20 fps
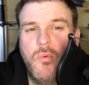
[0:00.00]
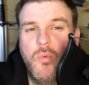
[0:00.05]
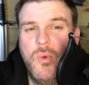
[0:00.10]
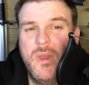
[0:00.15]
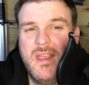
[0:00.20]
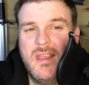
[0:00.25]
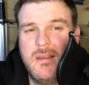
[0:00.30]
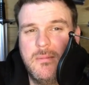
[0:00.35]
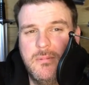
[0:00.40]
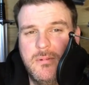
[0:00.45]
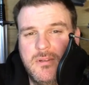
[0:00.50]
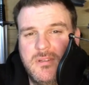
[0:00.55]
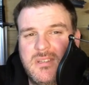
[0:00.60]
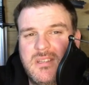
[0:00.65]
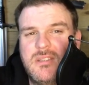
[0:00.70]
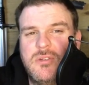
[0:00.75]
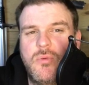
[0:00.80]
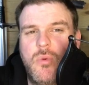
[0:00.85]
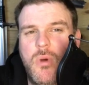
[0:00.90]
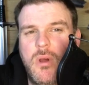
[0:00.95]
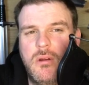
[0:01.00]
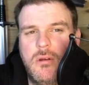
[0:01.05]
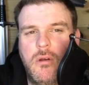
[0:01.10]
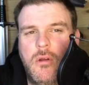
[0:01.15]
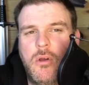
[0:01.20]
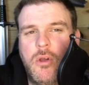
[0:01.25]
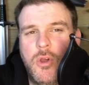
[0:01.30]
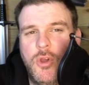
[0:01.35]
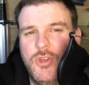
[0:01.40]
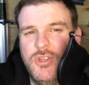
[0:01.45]
a week because there's quite a
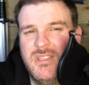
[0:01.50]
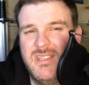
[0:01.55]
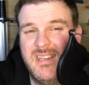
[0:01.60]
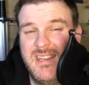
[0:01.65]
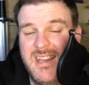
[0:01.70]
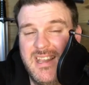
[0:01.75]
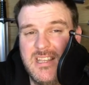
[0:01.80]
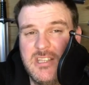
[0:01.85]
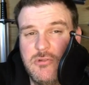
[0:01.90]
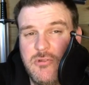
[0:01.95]
lot of content there.